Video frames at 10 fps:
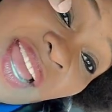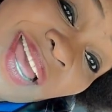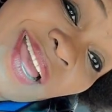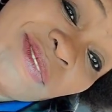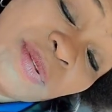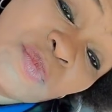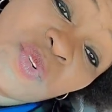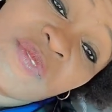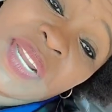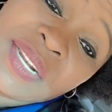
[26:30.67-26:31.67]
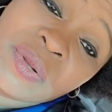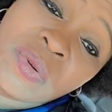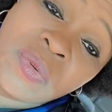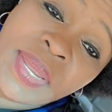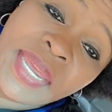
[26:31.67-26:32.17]
I have to move that
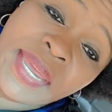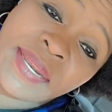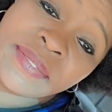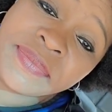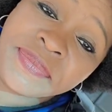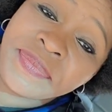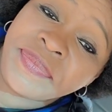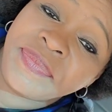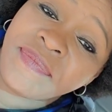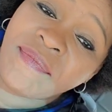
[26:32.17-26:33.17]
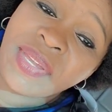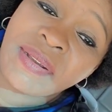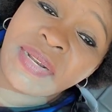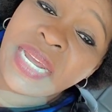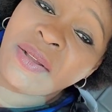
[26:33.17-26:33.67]
glue again,
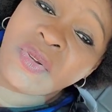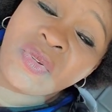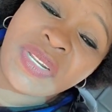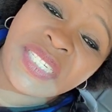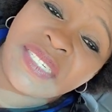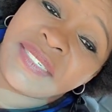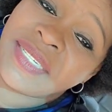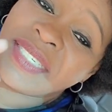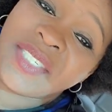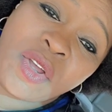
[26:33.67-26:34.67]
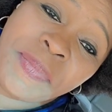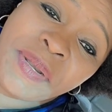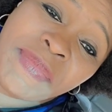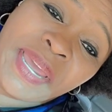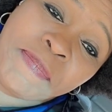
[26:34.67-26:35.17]
because that glue is stopping
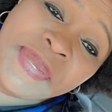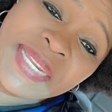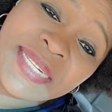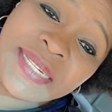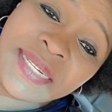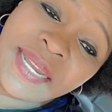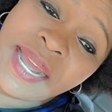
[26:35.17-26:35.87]
my peace.